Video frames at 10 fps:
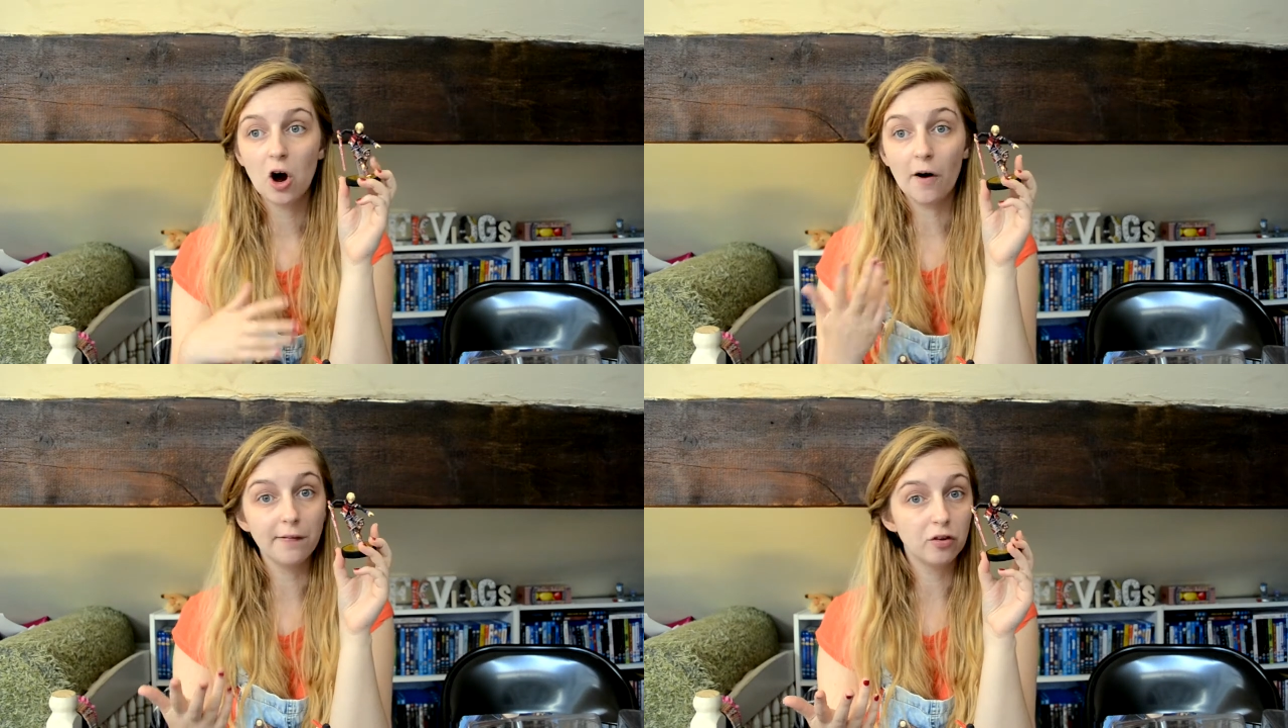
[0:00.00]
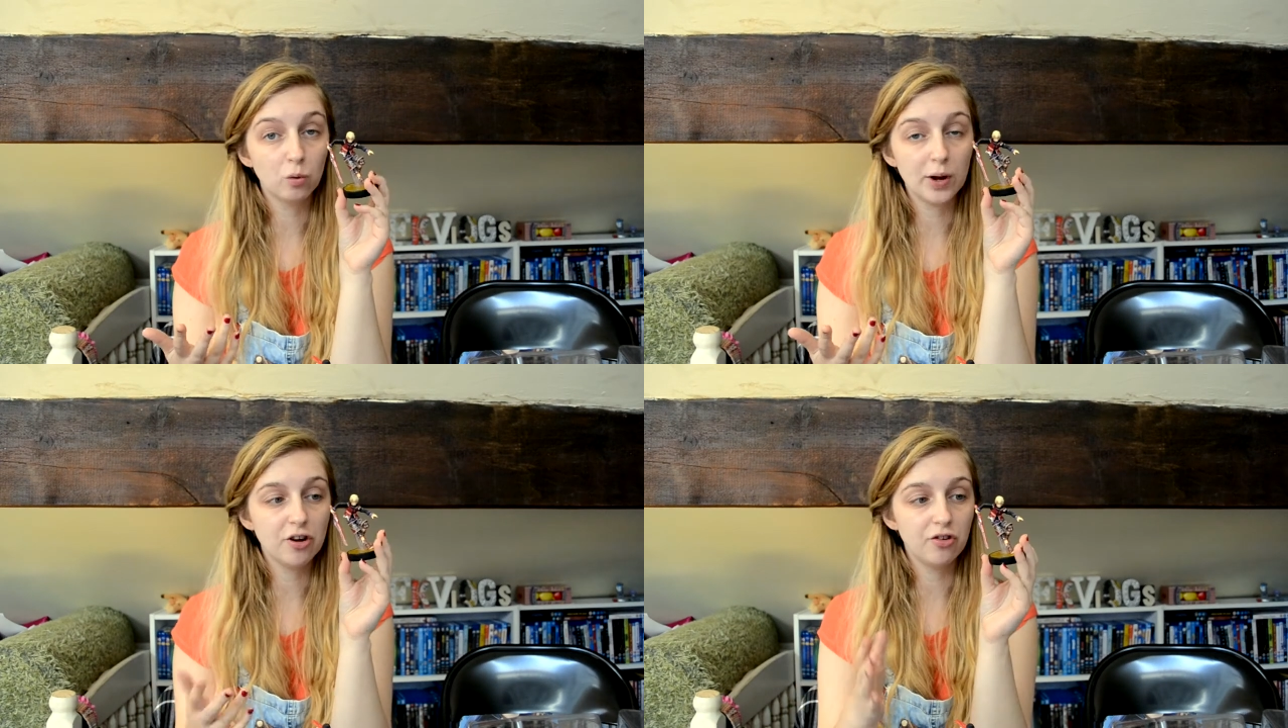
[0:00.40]
on the
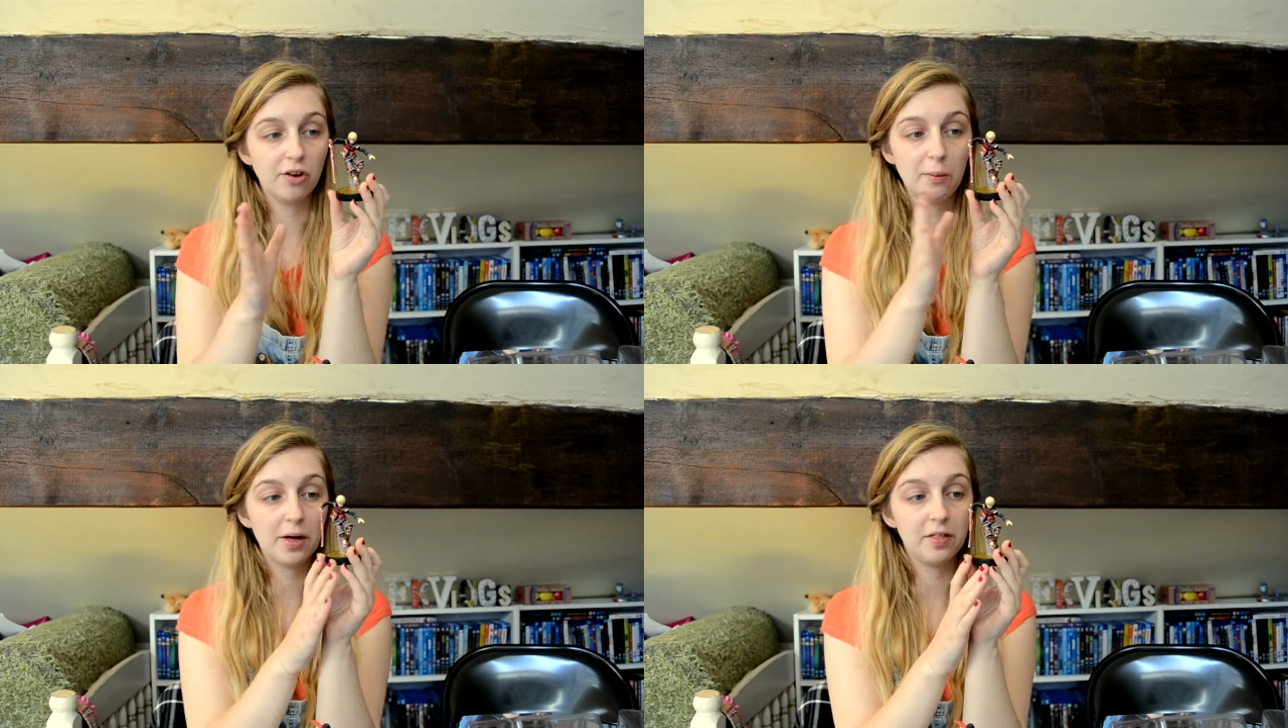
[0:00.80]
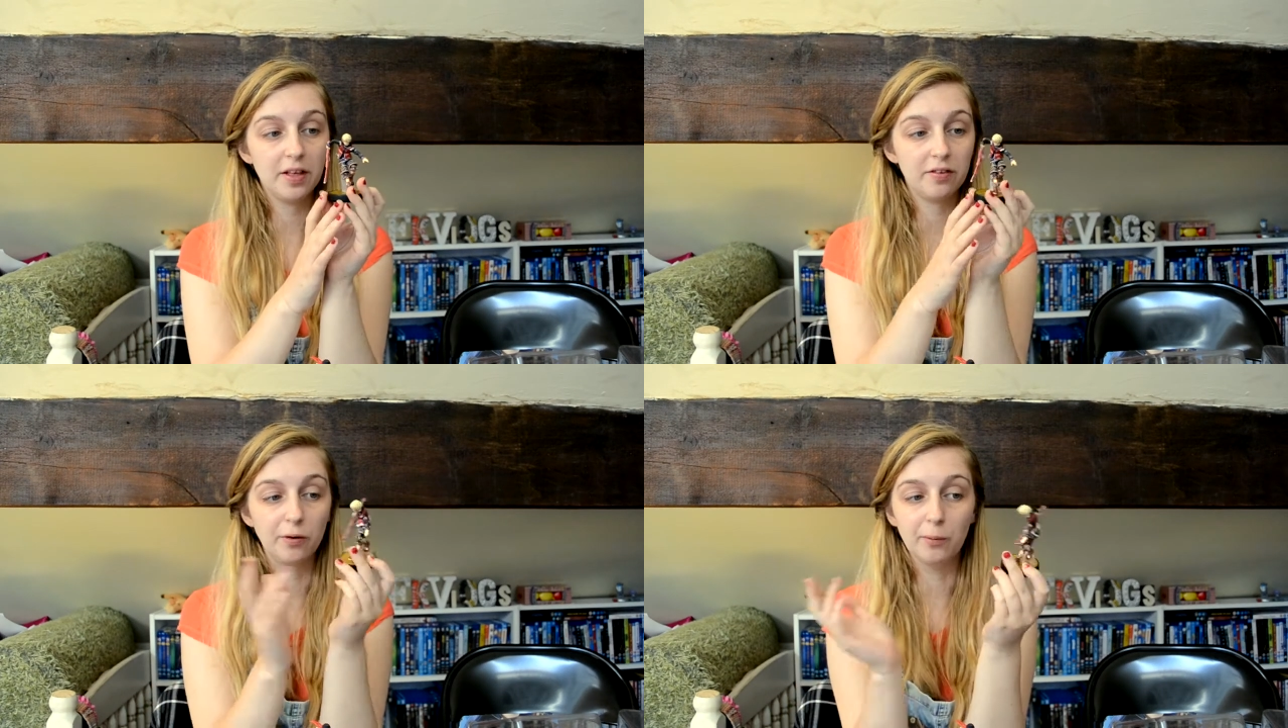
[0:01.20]
Switch, so whether
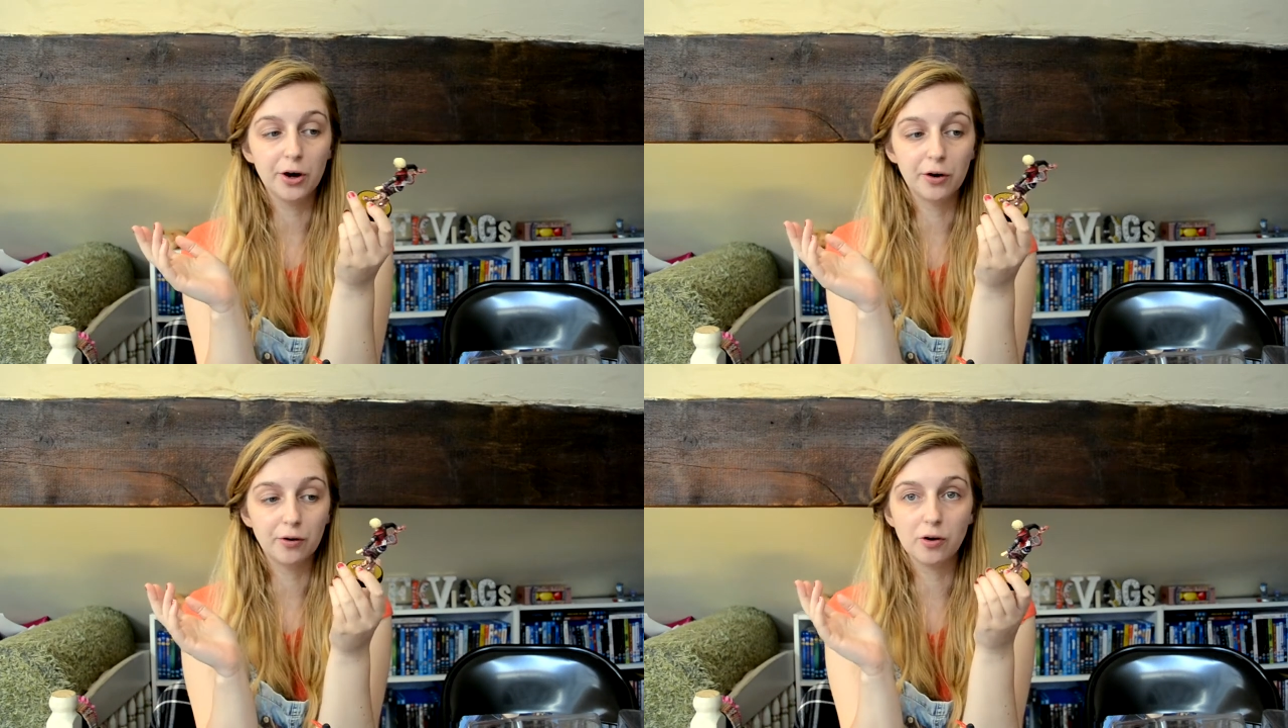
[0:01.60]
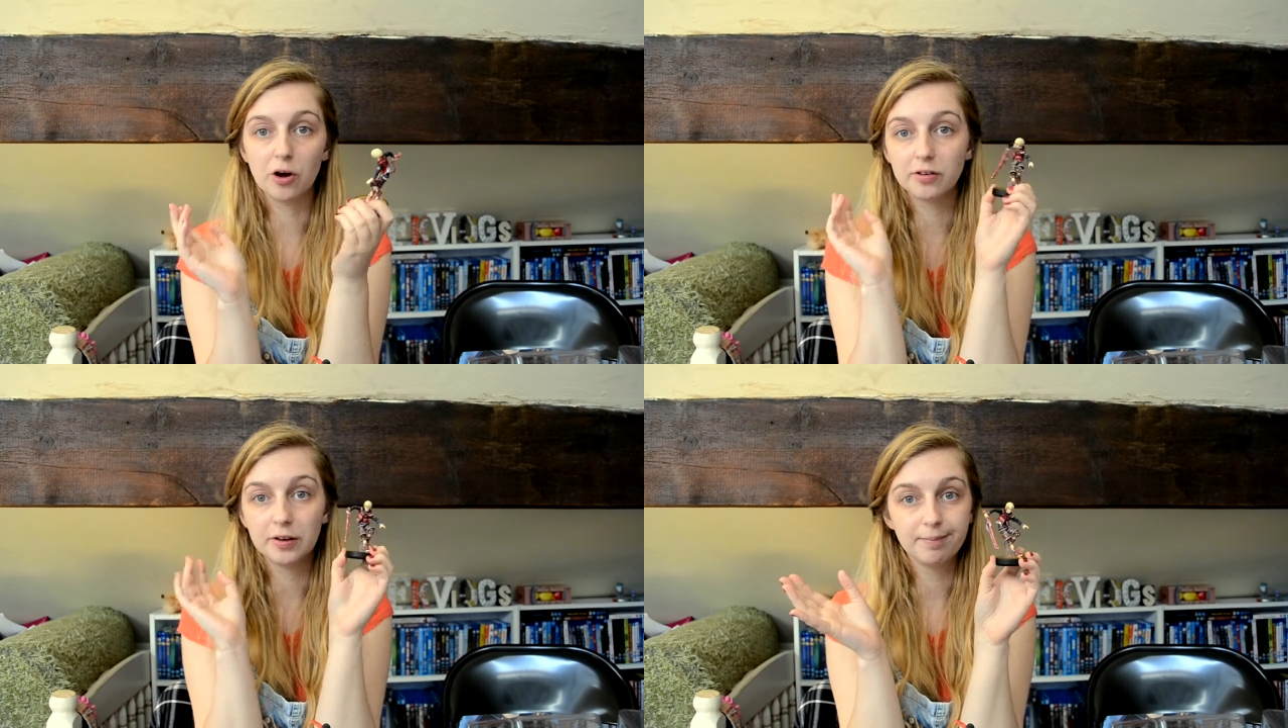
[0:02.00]
this will work or
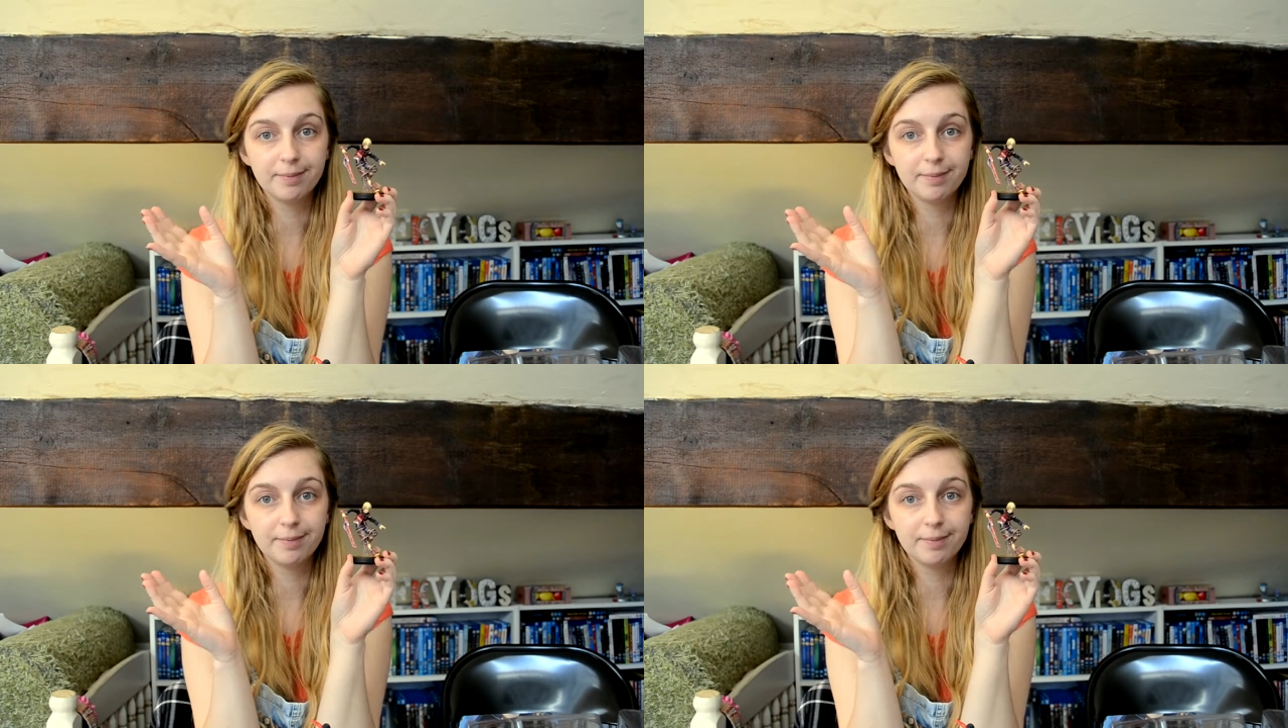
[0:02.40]
not,